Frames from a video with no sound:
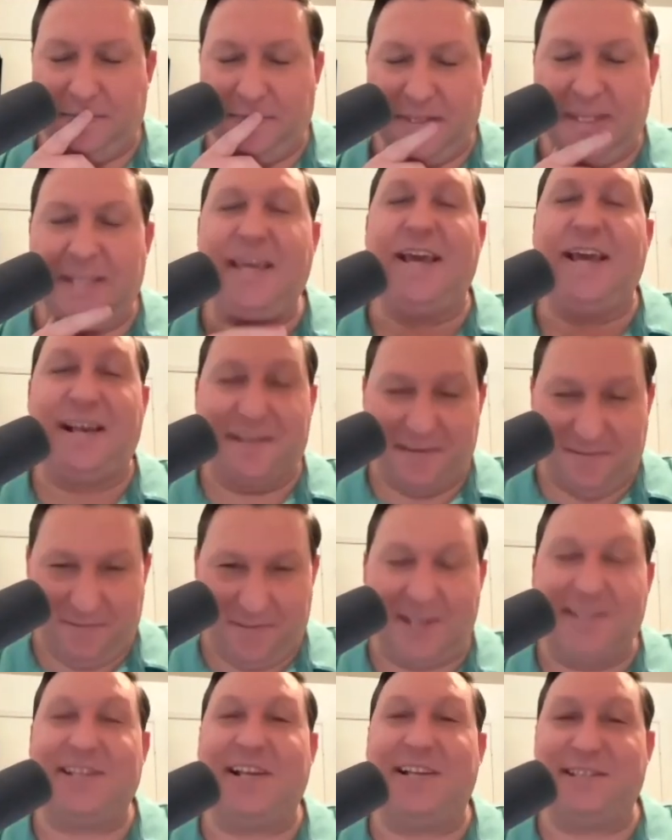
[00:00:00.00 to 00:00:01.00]
yeah,
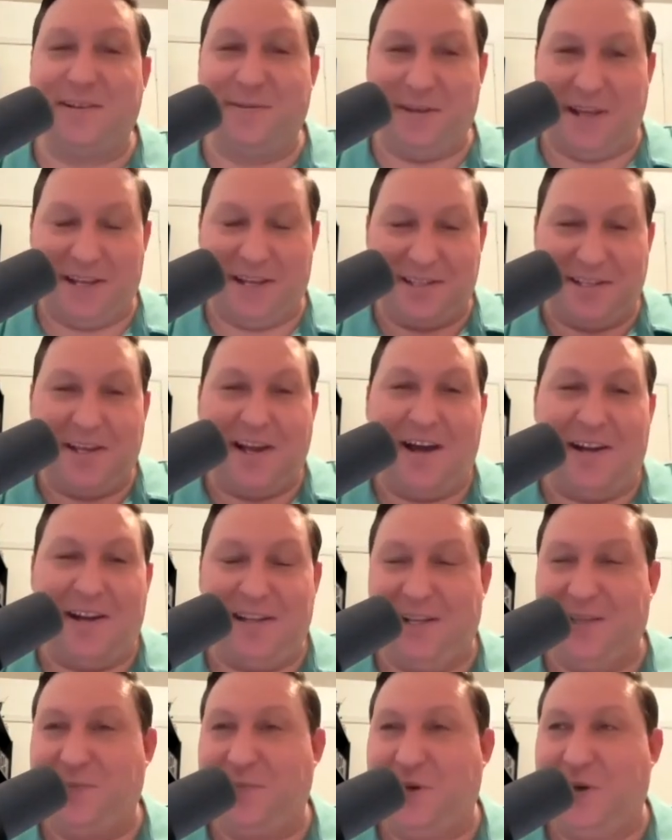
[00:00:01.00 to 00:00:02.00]
just as an
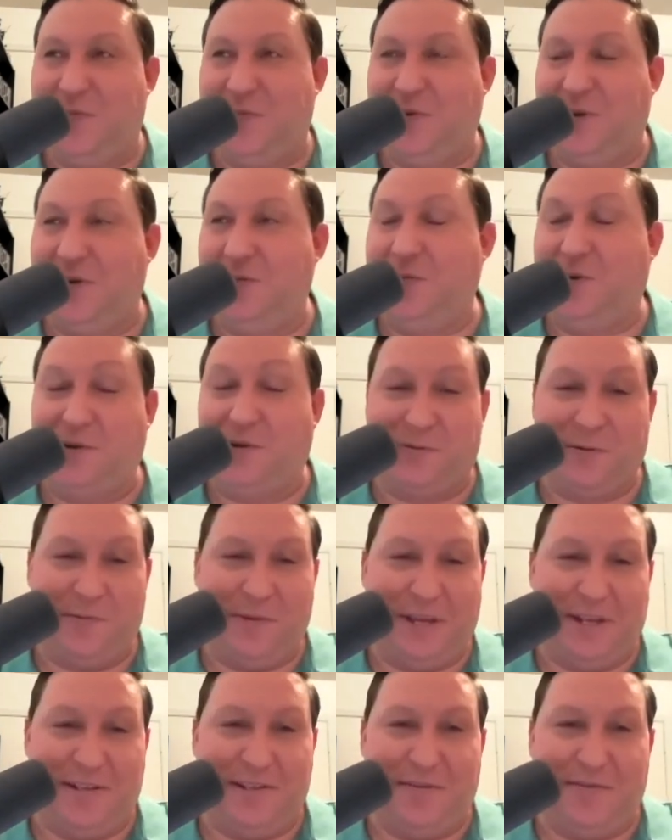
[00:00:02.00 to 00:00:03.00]
audience member, it worked for
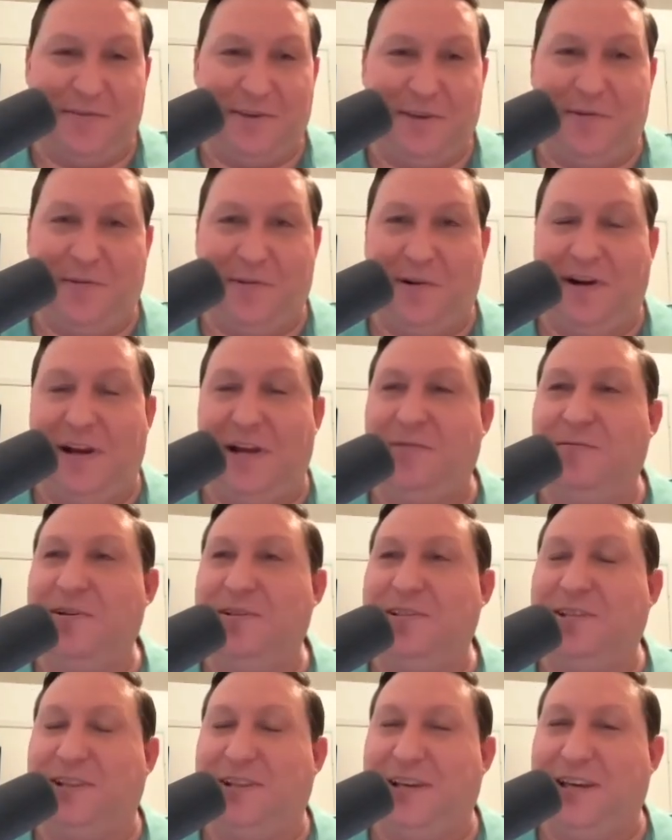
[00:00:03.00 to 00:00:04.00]
me as a viewer. It
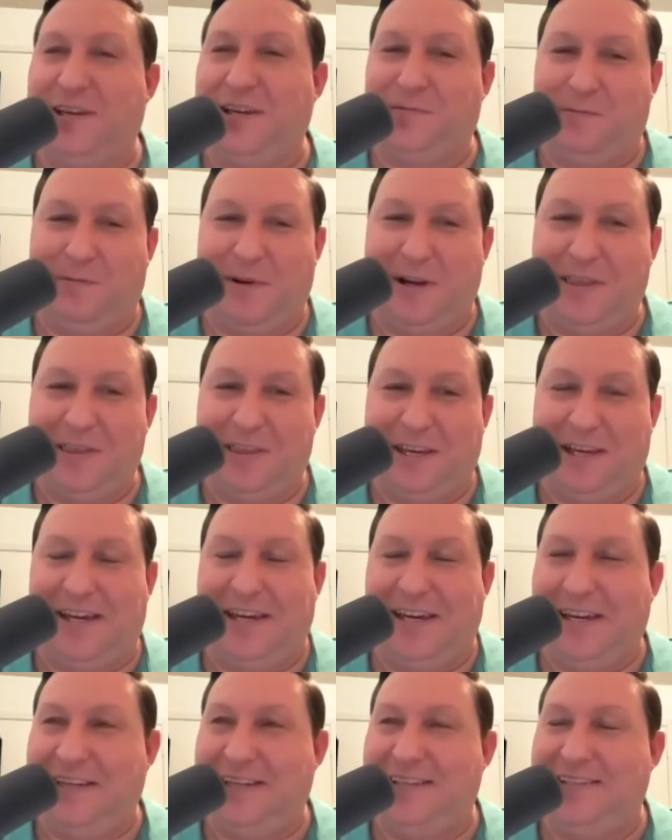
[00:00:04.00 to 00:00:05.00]
wasn't like, what the
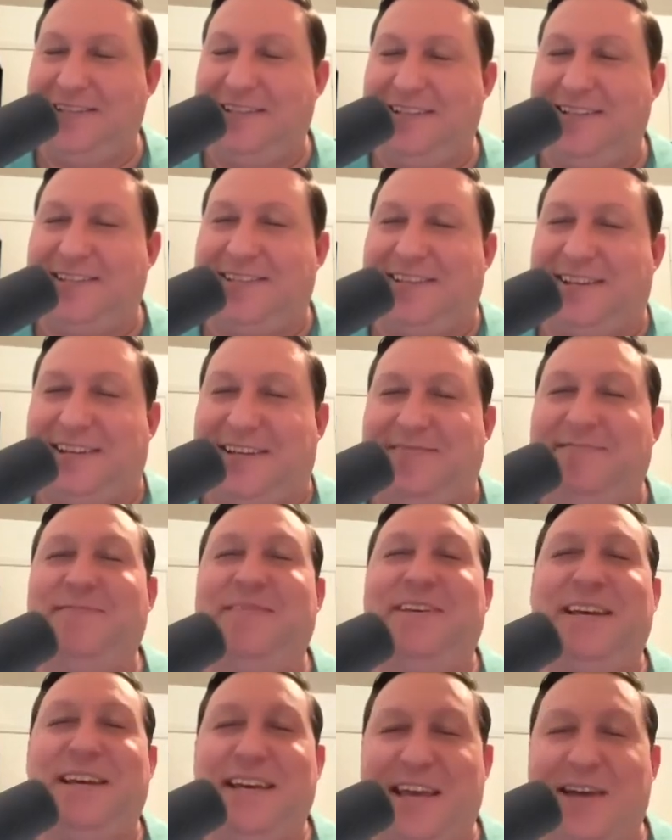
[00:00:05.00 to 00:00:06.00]
heck is this thing?
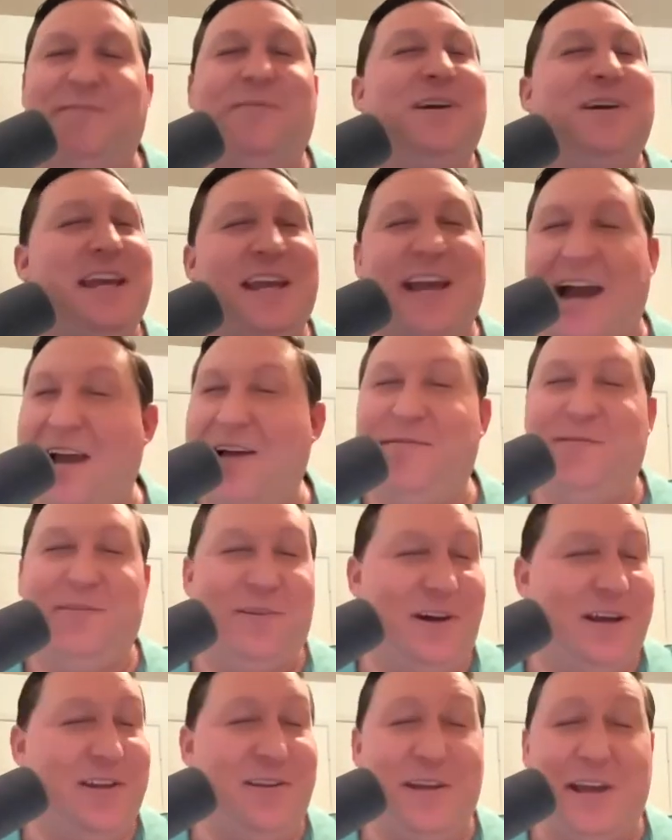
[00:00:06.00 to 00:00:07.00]

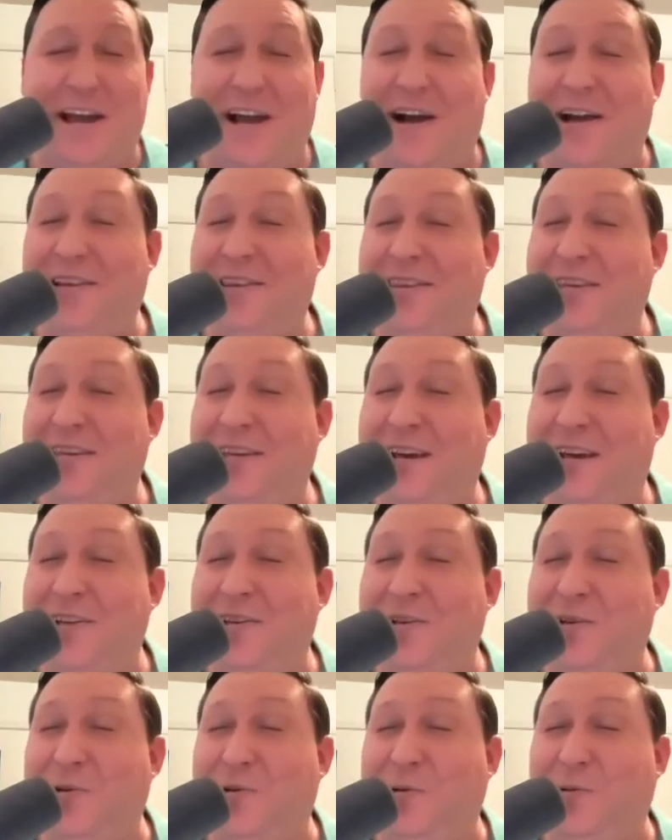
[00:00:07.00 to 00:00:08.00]
I think I
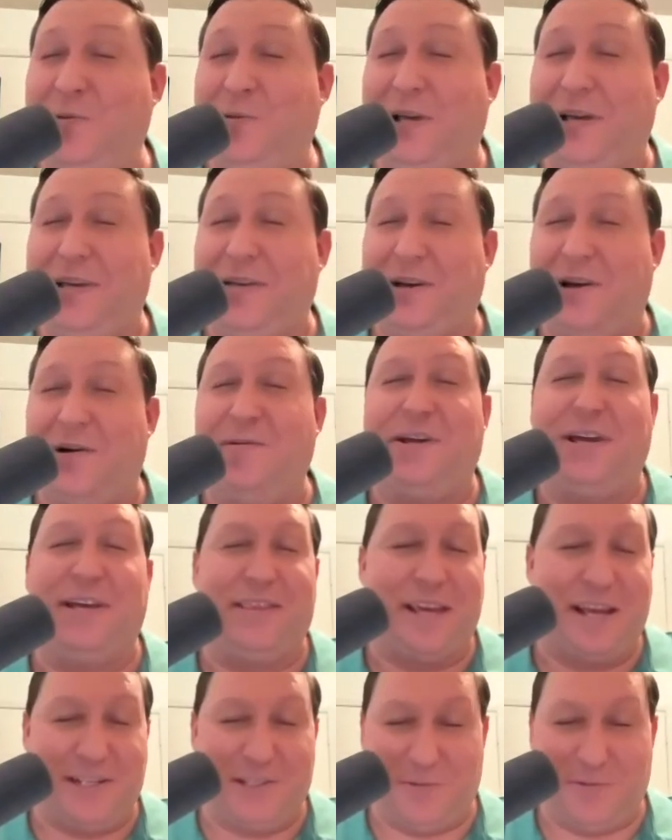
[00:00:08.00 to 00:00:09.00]
knew like, okay,
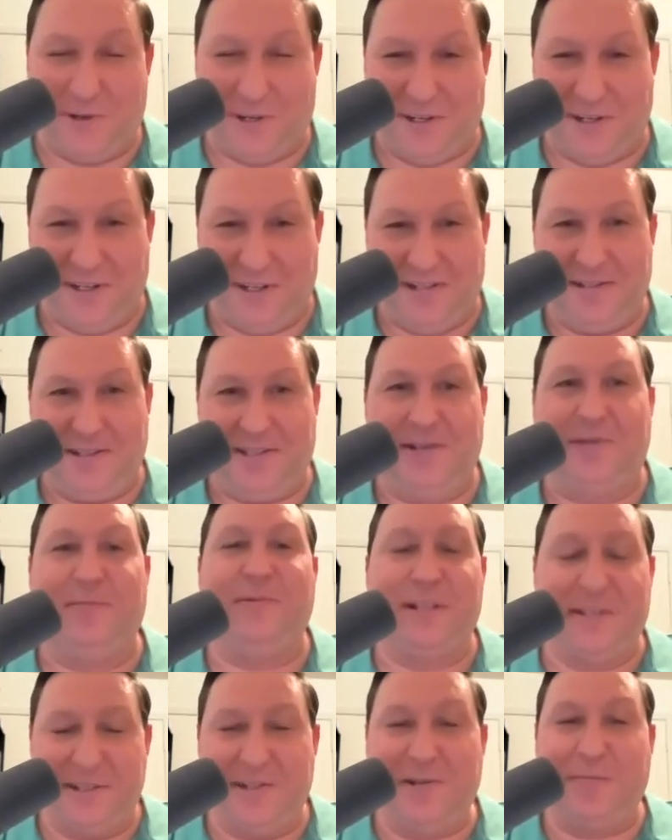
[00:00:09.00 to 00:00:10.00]
that's what it is. So
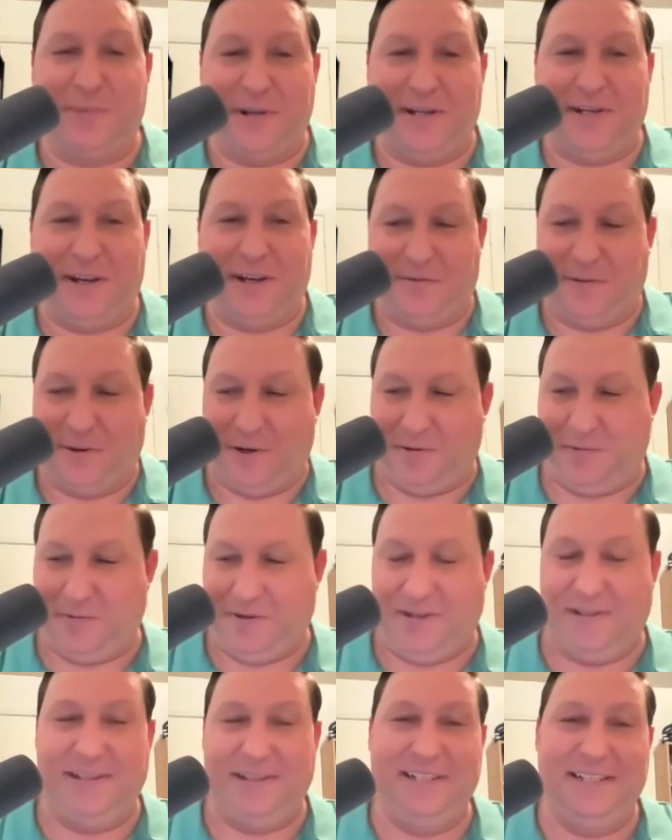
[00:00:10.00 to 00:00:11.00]
it still paid off very
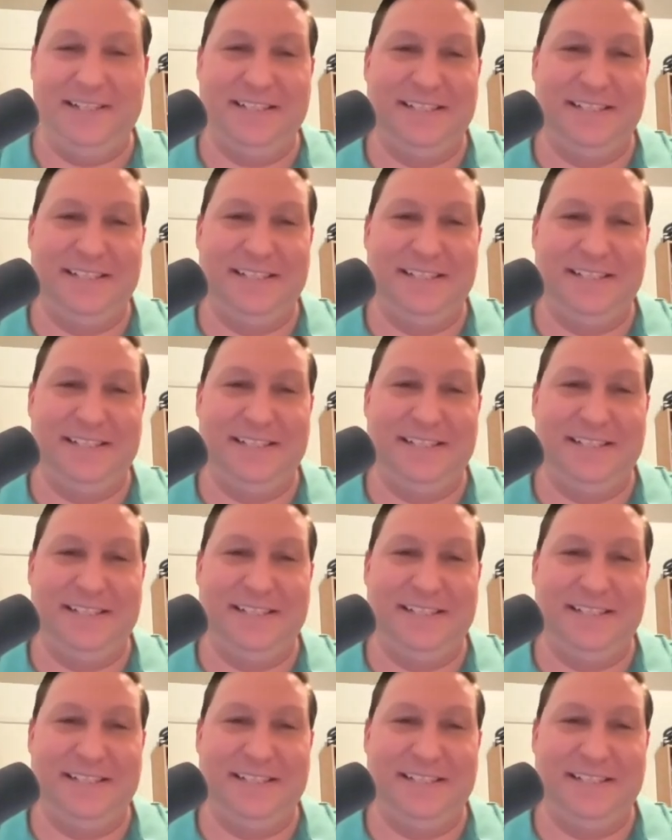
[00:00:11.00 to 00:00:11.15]
well.